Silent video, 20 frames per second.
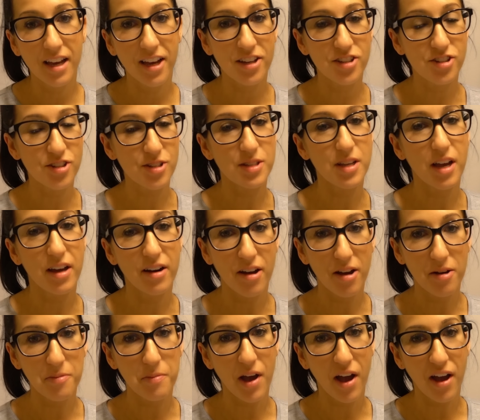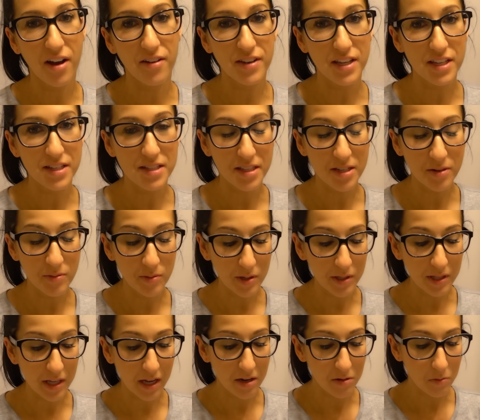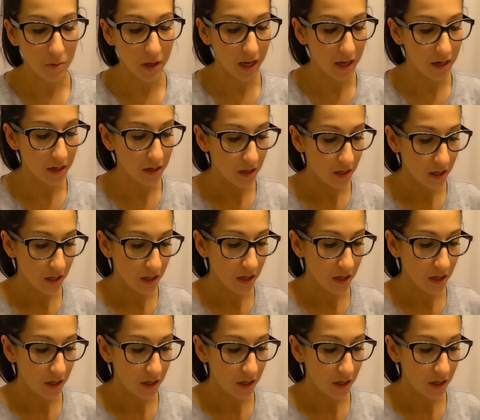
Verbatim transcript: I just got up, obviously, rolled out of bed.